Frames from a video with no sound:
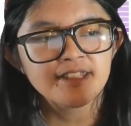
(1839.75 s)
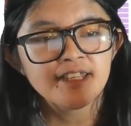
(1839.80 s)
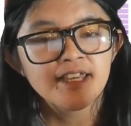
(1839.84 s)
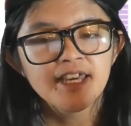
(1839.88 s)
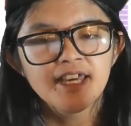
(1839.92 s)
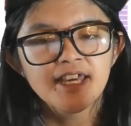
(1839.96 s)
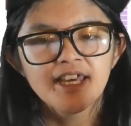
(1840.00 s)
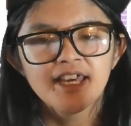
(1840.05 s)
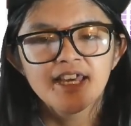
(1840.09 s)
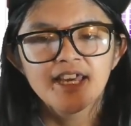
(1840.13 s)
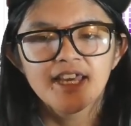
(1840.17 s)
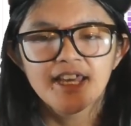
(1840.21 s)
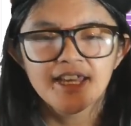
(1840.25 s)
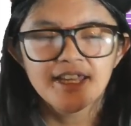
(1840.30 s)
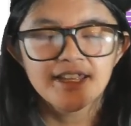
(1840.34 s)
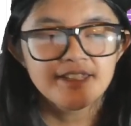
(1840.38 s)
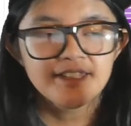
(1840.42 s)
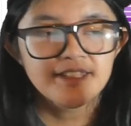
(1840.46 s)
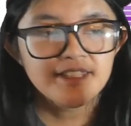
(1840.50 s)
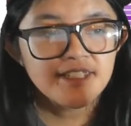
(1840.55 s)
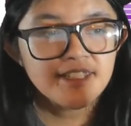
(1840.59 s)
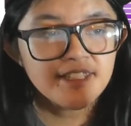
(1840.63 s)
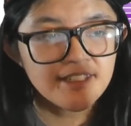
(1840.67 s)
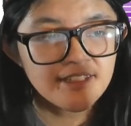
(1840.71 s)
and
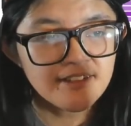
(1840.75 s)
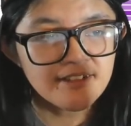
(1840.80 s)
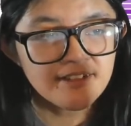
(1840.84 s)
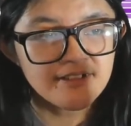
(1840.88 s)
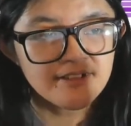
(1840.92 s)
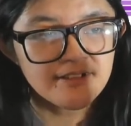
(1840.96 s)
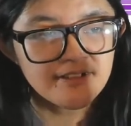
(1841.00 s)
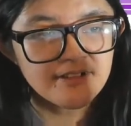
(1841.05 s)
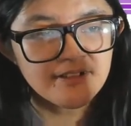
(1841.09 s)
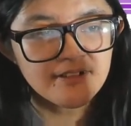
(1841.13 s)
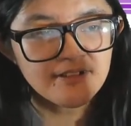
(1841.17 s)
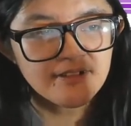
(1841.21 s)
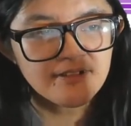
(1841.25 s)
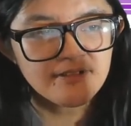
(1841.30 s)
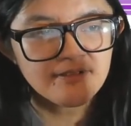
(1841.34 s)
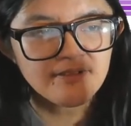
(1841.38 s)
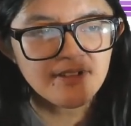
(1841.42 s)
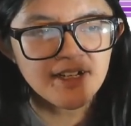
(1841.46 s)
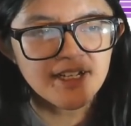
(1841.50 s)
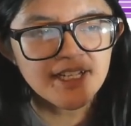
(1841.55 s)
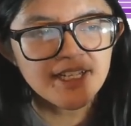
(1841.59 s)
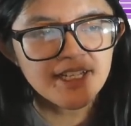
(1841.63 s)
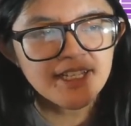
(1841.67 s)
here, right,